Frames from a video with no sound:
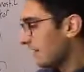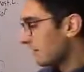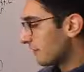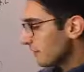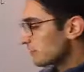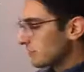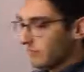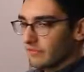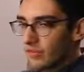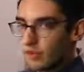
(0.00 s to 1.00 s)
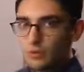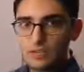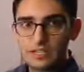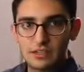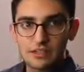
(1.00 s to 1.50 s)
Versus with Vault,
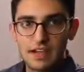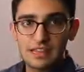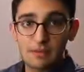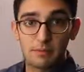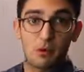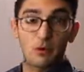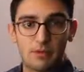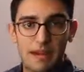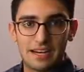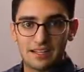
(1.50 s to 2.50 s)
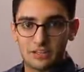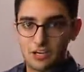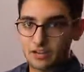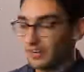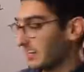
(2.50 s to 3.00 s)
we can define them and programmatically
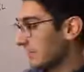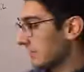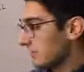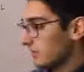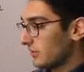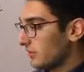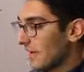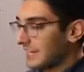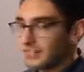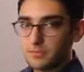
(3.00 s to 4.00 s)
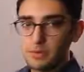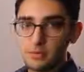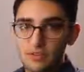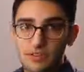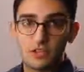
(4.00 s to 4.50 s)
generate it. So in practice,
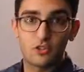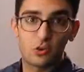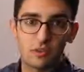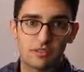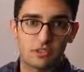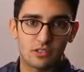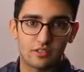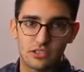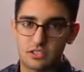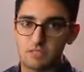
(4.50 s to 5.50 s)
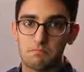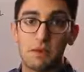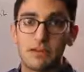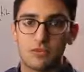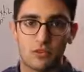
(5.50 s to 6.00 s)
people use very short-lived certificates,
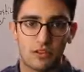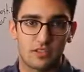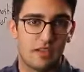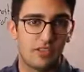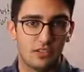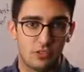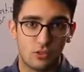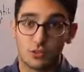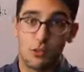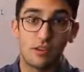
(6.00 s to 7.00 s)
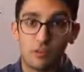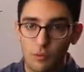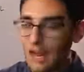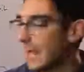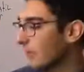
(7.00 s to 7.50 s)
maybe as short as 72,
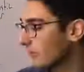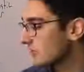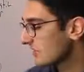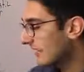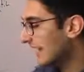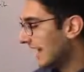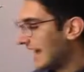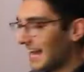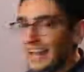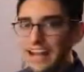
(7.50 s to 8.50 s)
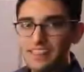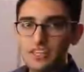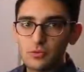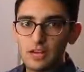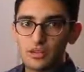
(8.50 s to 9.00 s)
24 hours, and
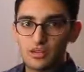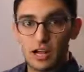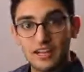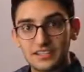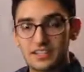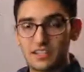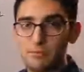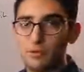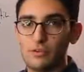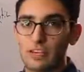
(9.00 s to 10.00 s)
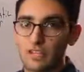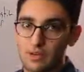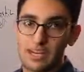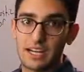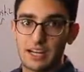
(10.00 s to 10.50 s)
this way you're constantly moving and
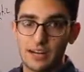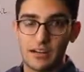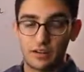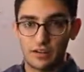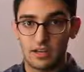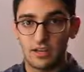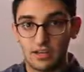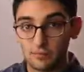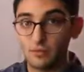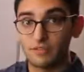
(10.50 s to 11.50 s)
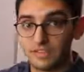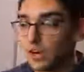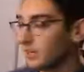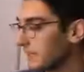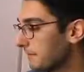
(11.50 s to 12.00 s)
creating a moving
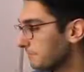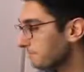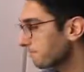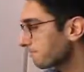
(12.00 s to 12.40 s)
target.